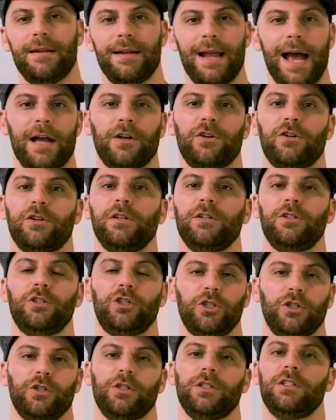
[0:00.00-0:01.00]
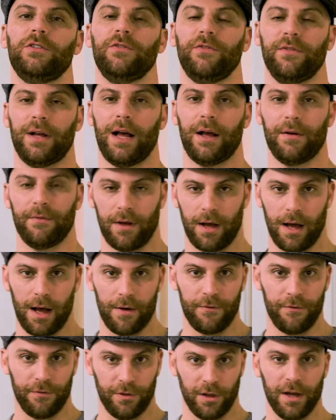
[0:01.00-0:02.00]
National Insurance
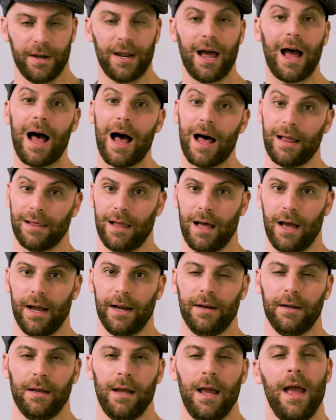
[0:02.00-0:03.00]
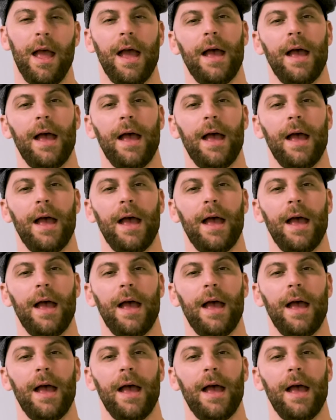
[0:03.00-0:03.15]
uh, Flood Hotline,